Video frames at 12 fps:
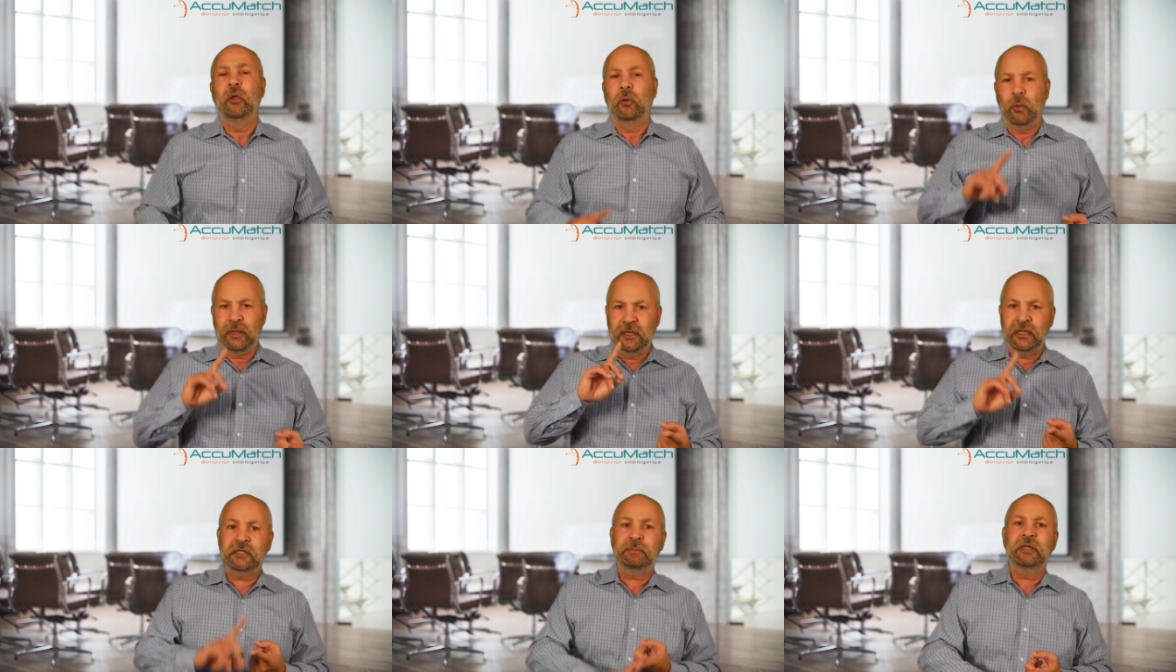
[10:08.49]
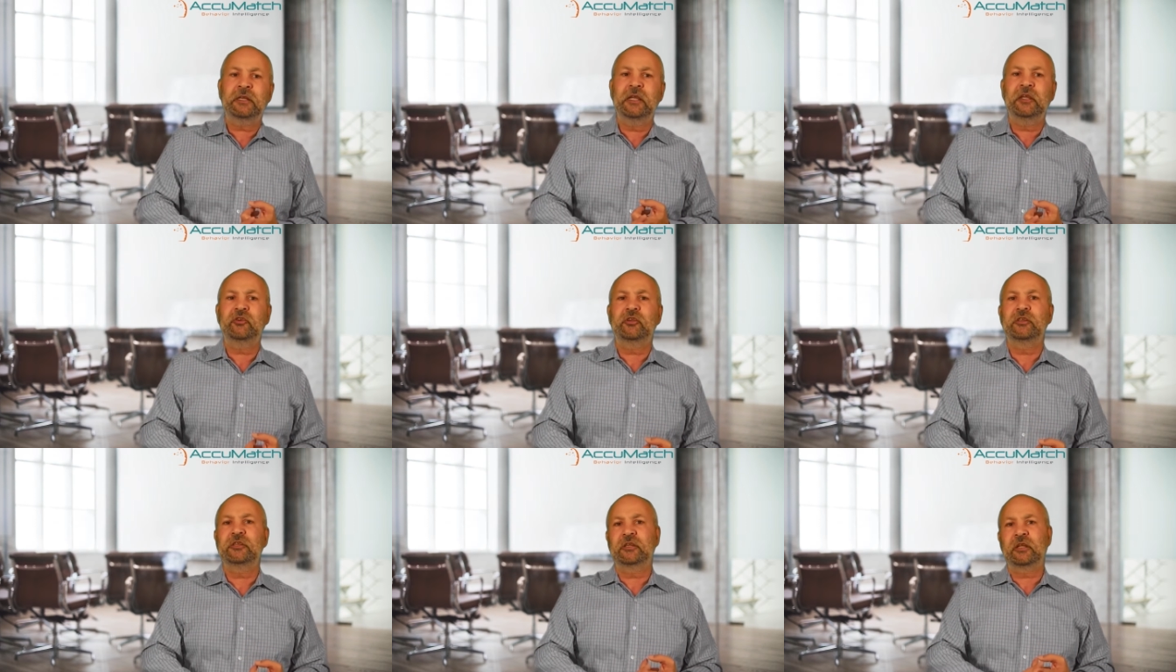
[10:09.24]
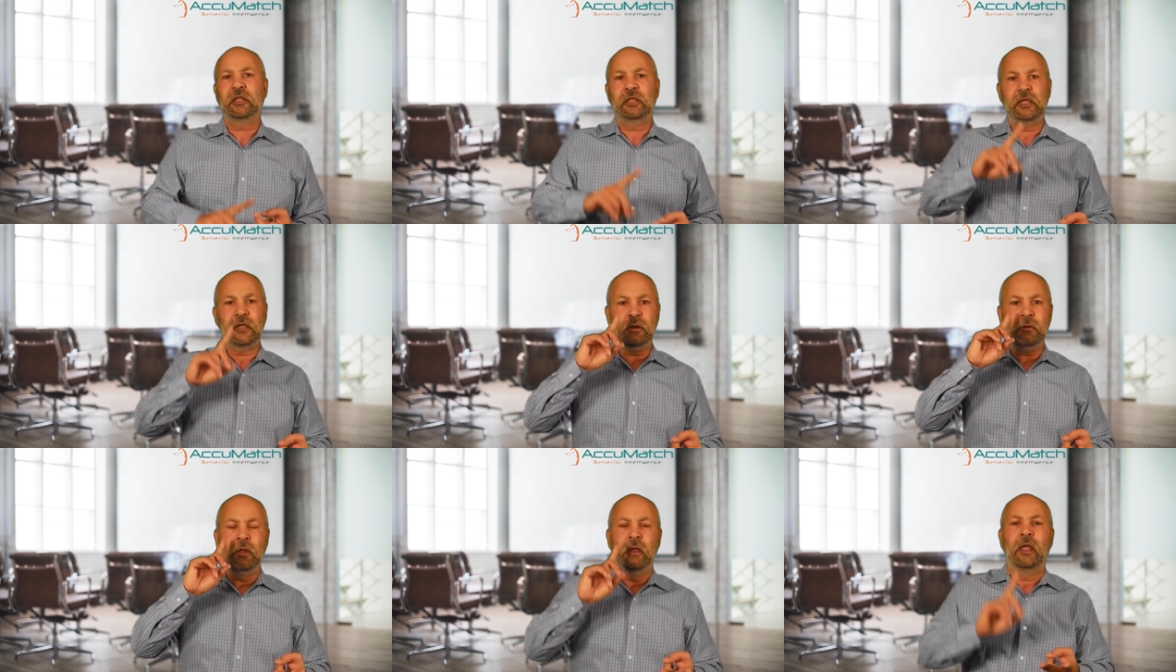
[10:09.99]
when expectations are clear